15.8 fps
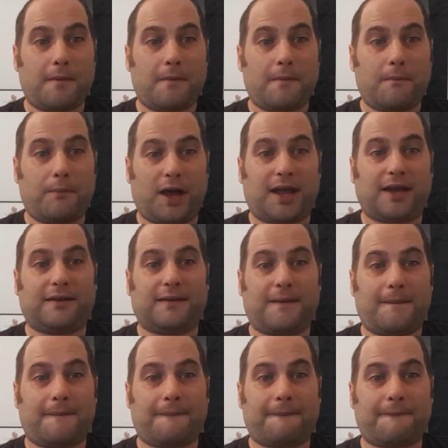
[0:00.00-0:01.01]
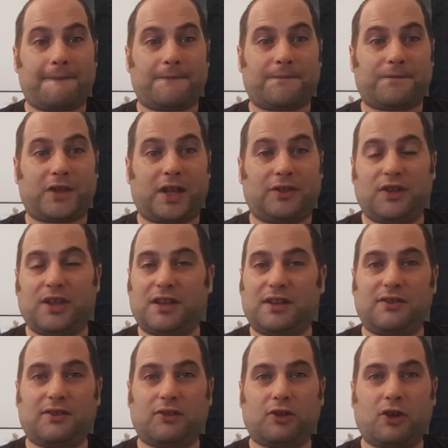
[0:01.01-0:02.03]
But I think
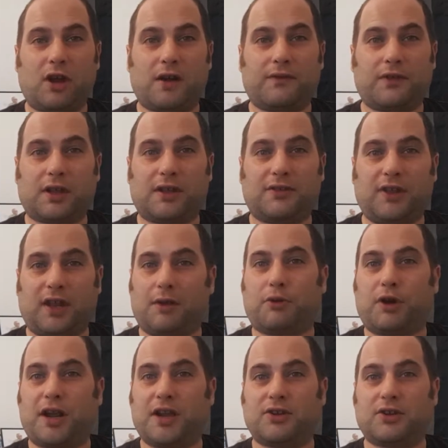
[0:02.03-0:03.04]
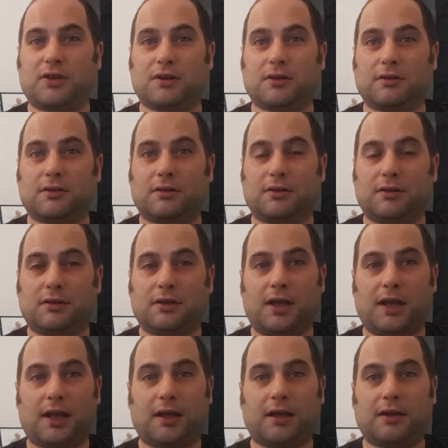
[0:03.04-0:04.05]
this is kind of like a celebration.
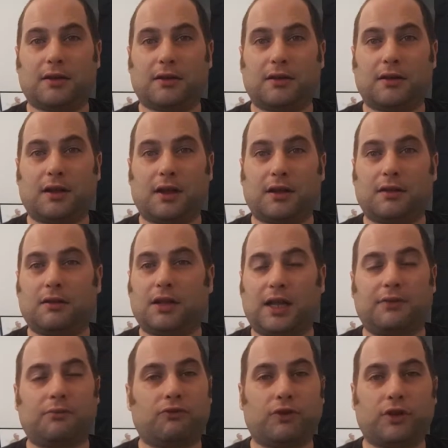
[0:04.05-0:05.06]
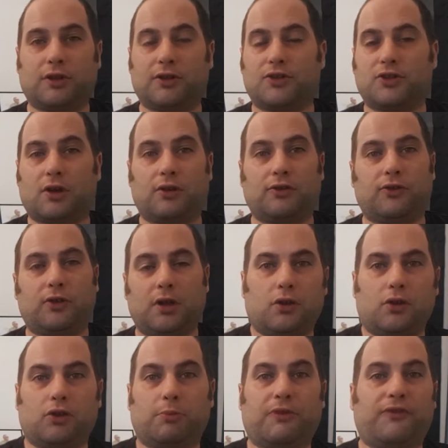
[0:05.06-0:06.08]
And that really shows.
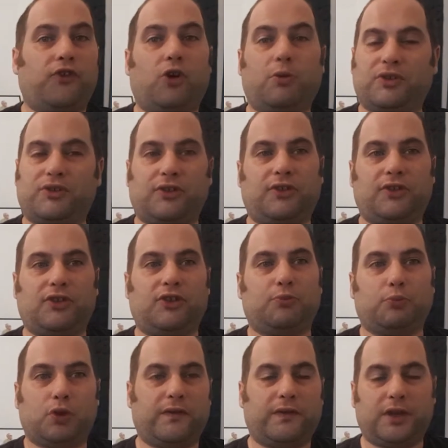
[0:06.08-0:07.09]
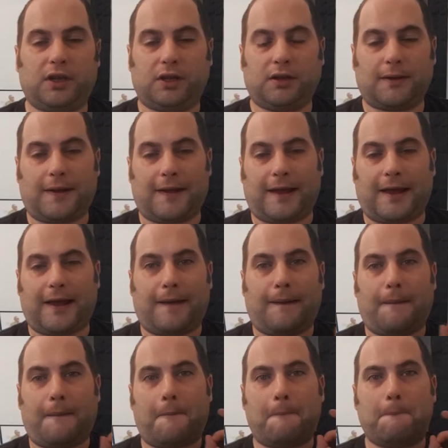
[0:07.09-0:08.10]
The performances in this movie are
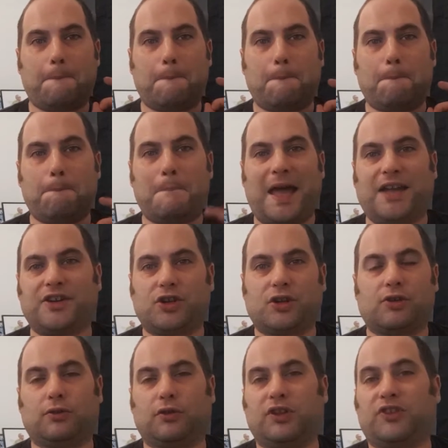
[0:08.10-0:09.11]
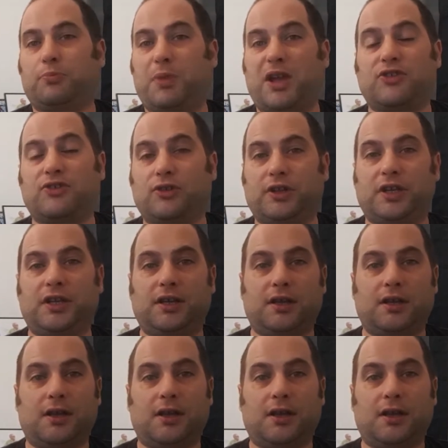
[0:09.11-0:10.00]
magical. Especially